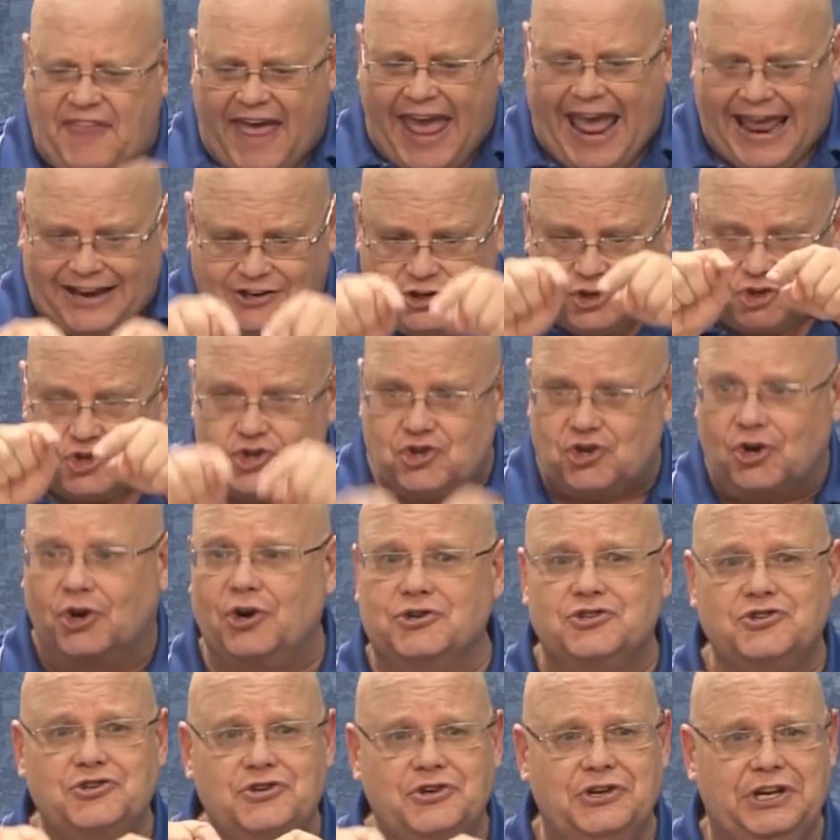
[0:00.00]
that
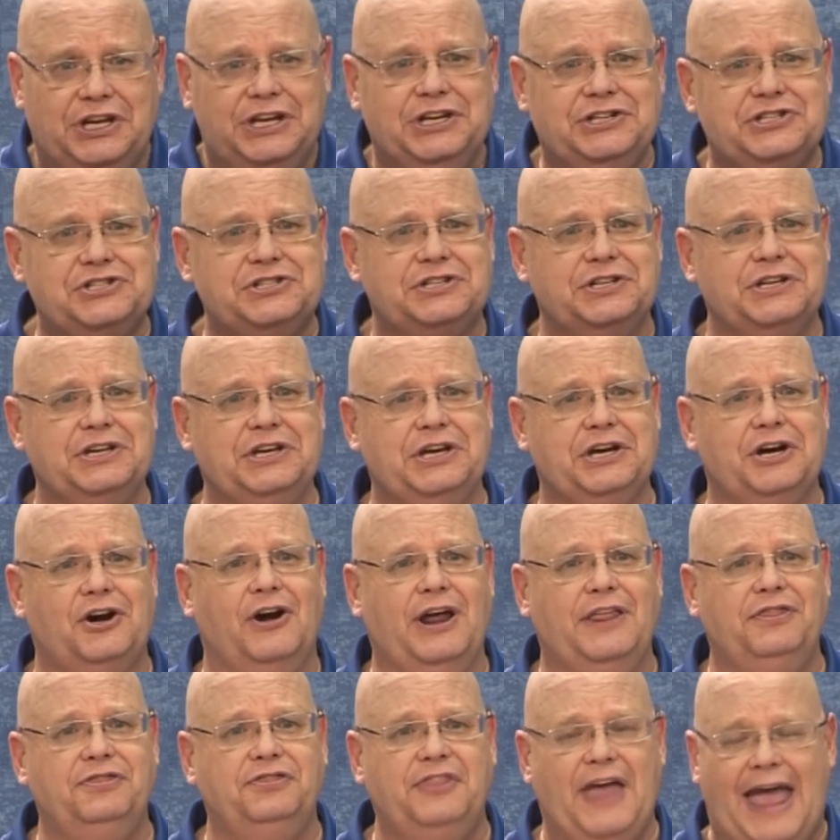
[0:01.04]
church needs to
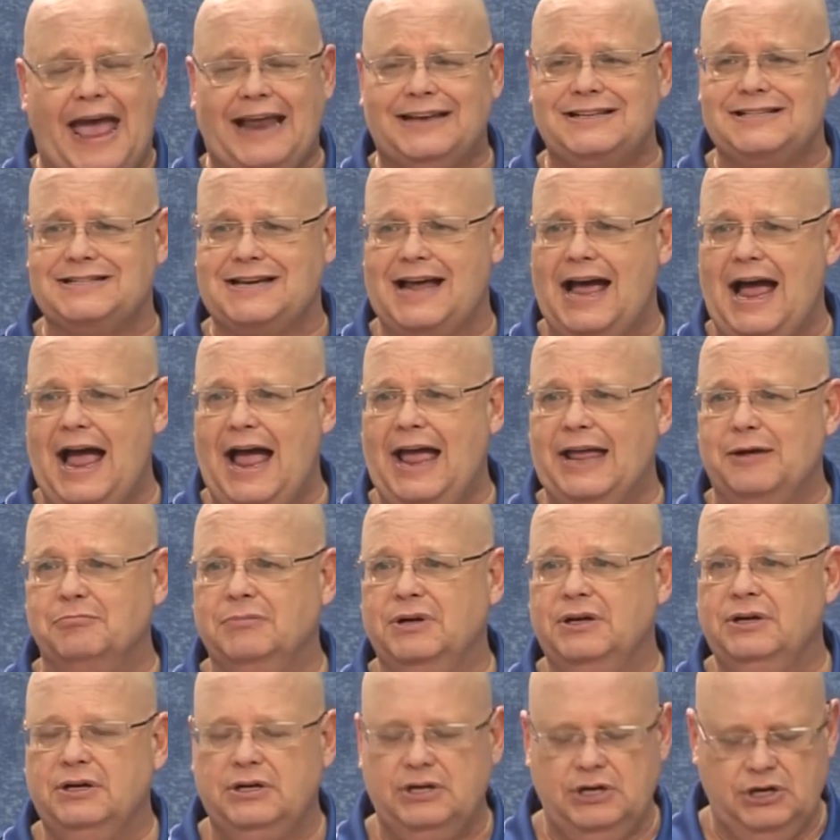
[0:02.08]
hear at that time.
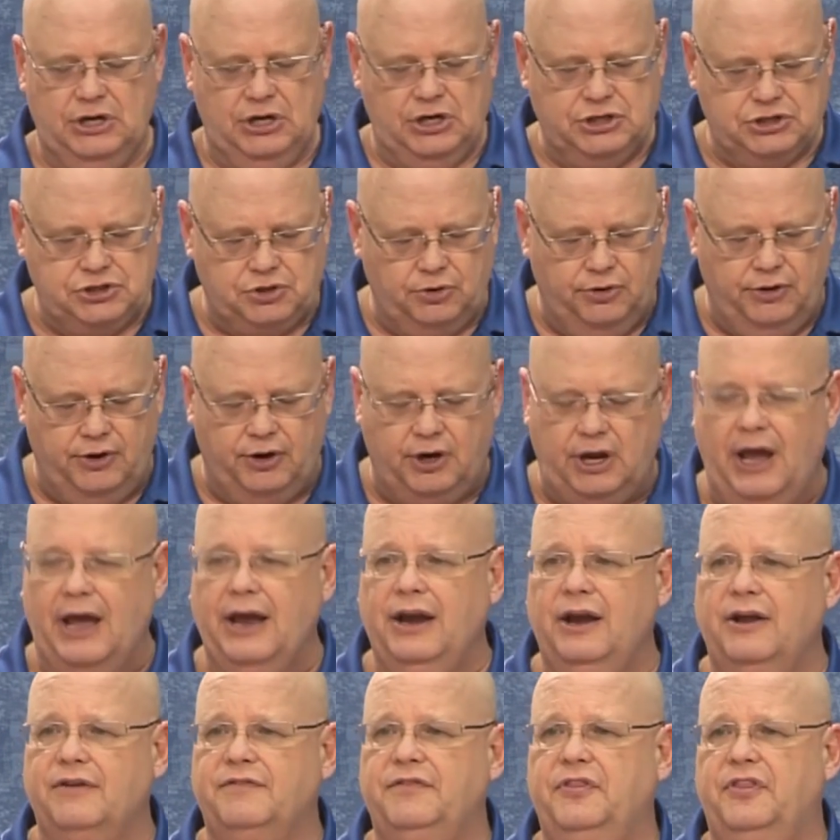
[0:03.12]
So they're
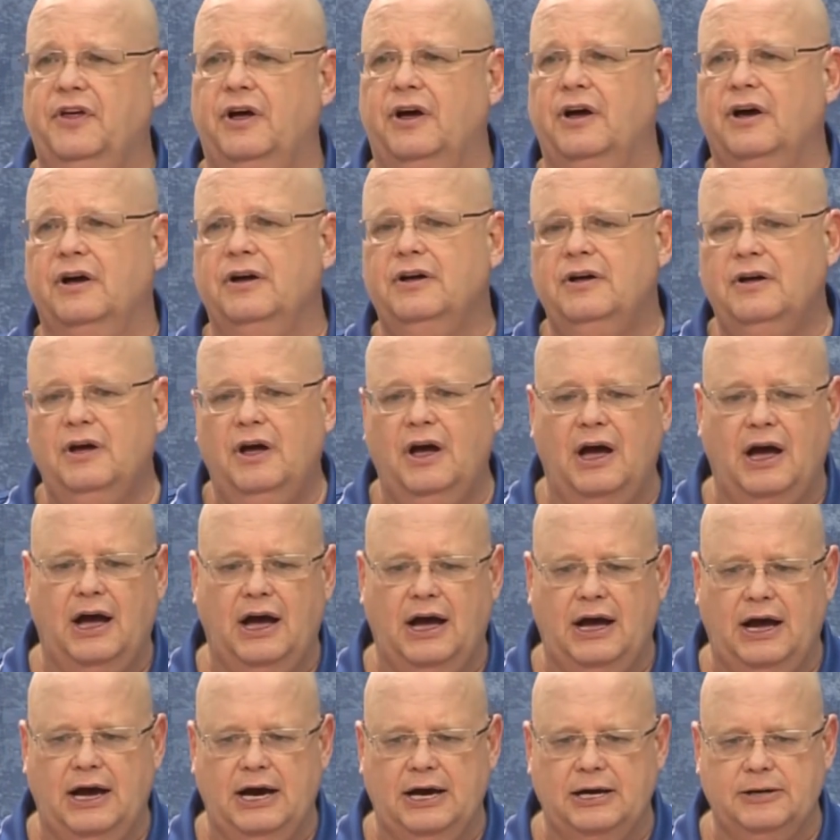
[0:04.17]
kind of the
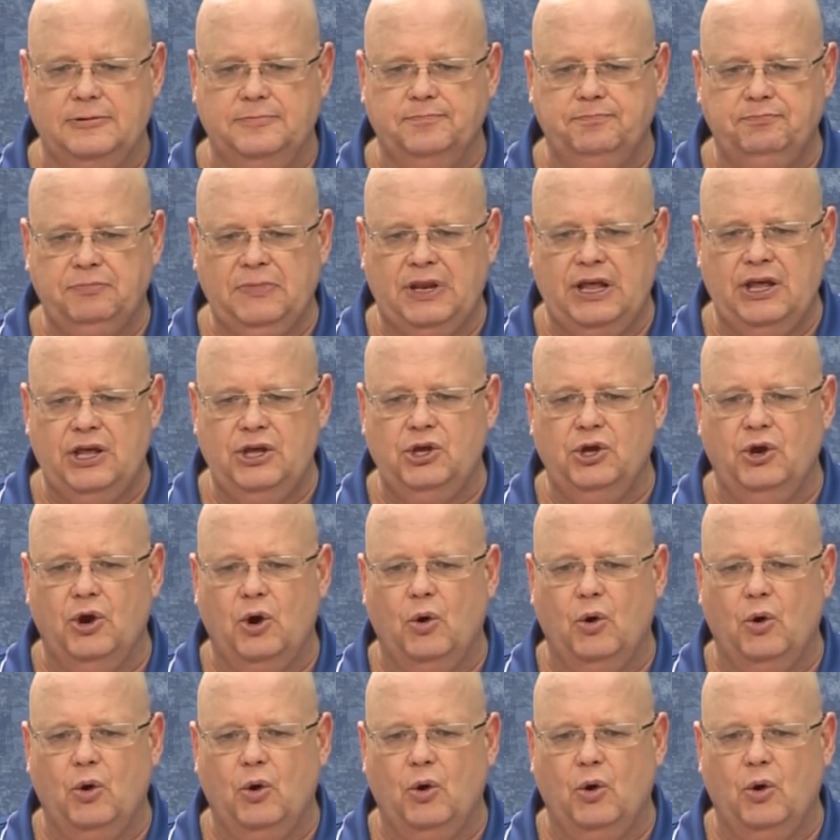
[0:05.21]
uh, you